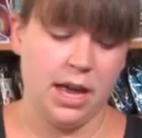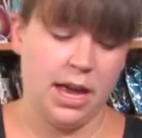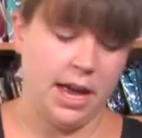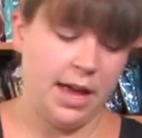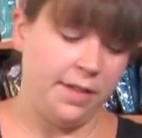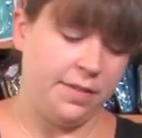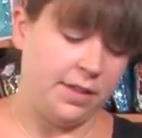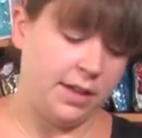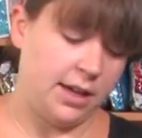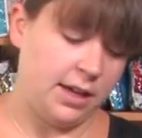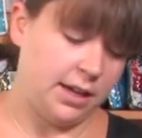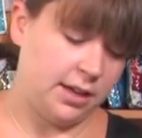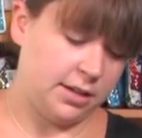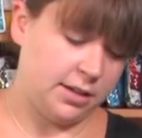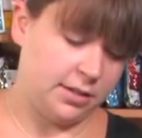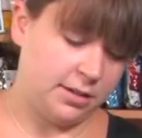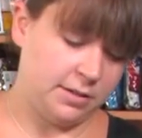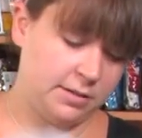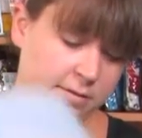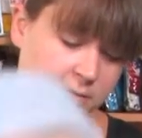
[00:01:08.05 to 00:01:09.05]
and
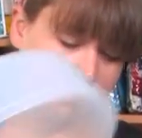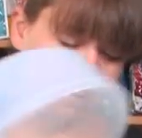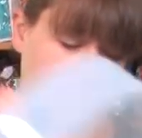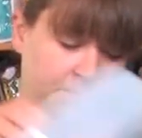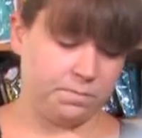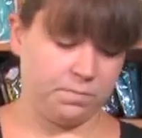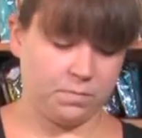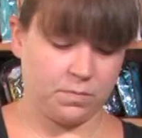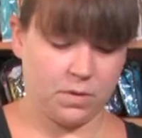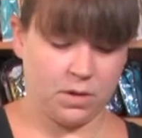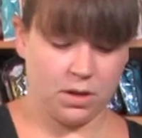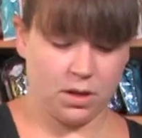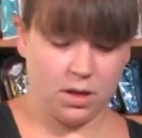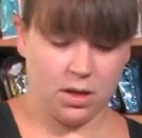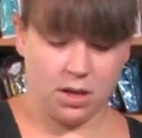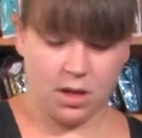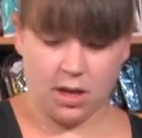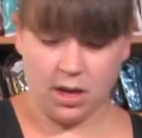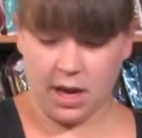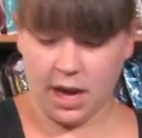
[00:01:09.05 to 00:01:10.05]
then
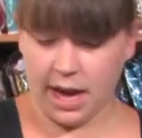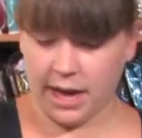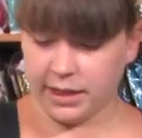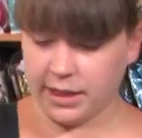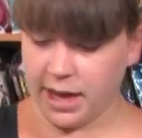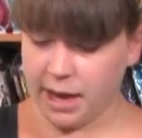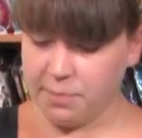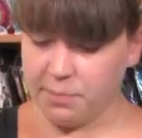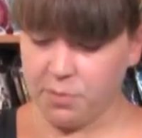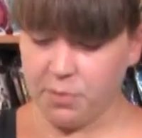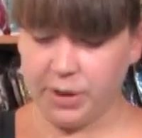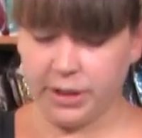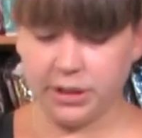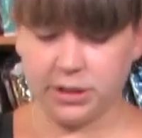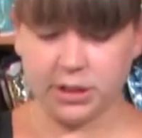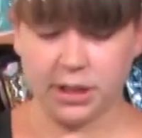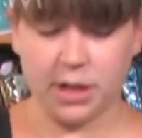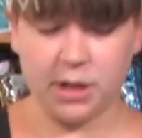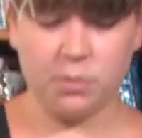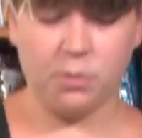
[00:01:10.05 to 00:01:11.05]
at that point
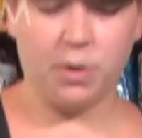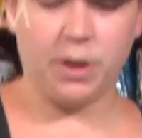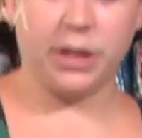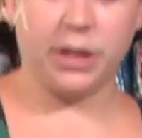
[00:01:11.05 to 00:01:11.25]
you're going to want